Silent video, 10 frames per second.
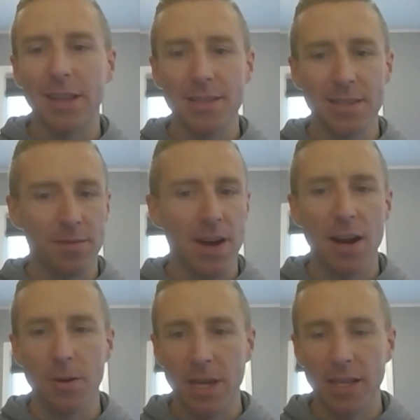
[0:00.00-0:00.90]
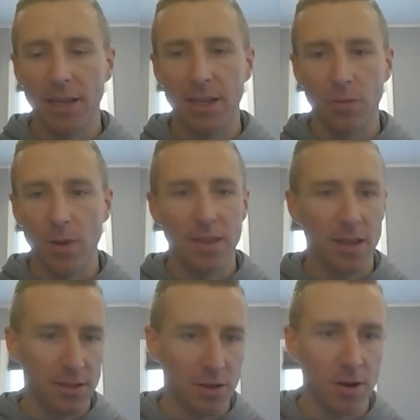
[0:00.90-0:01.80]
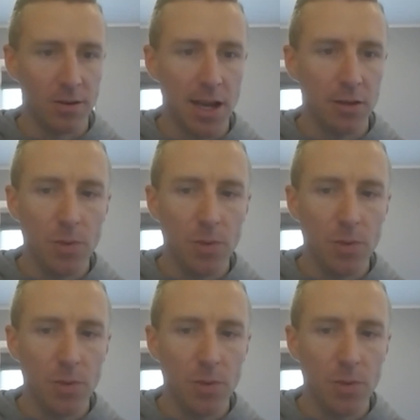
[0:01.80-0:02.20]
in this environment and the way things are now,